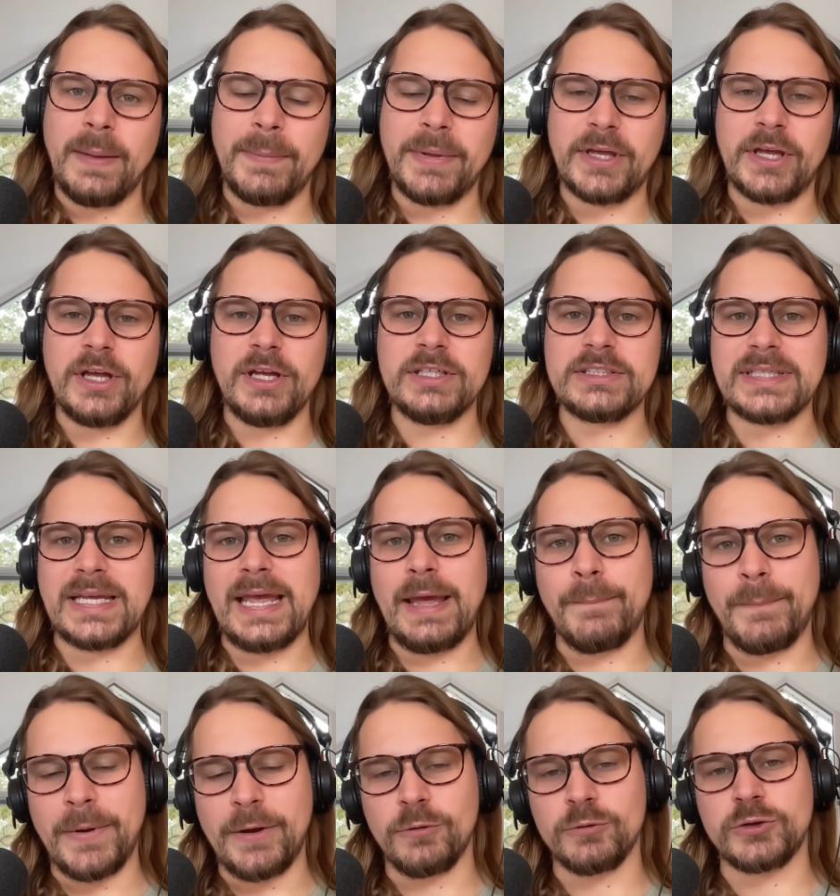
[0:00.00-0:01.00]
because
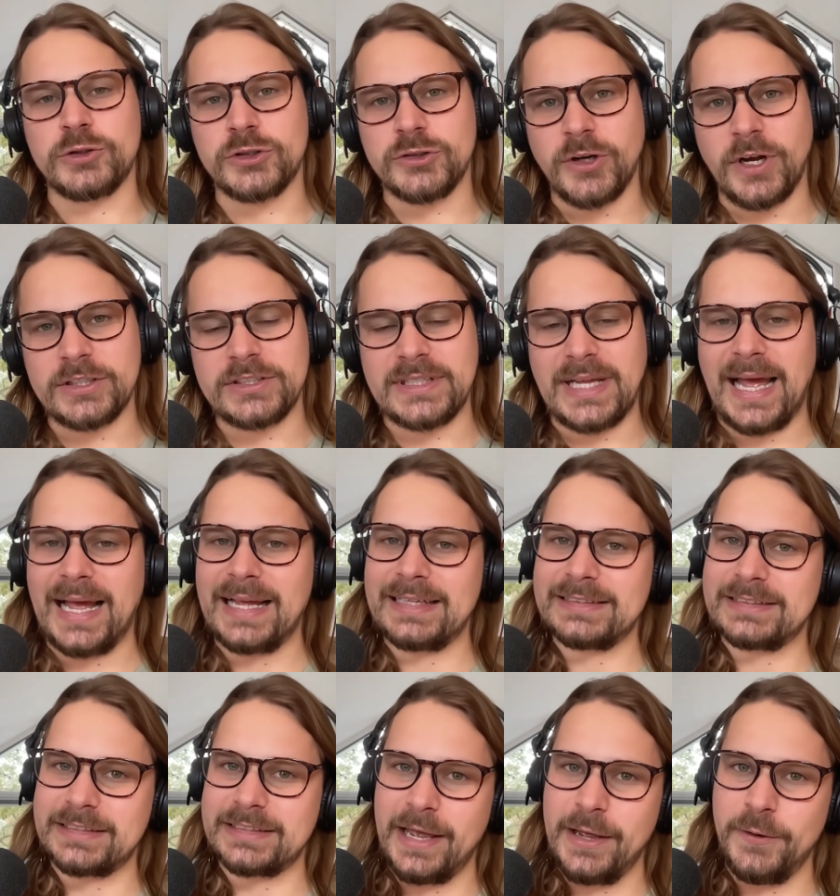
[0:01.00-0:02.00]
it builds trust
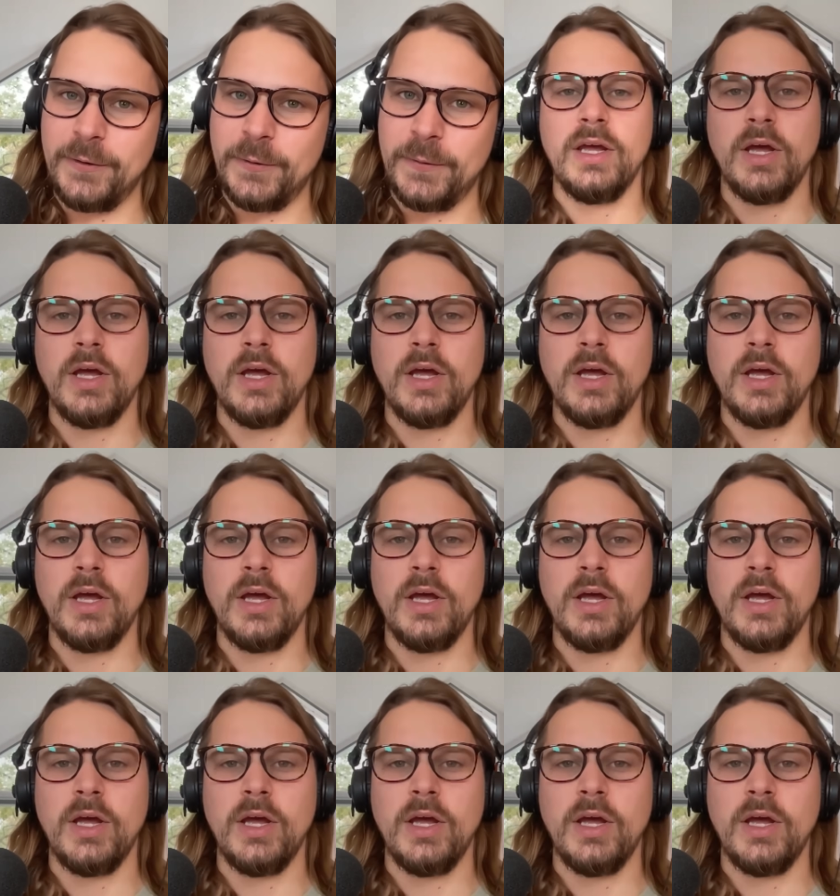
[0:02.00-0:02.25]
at scale.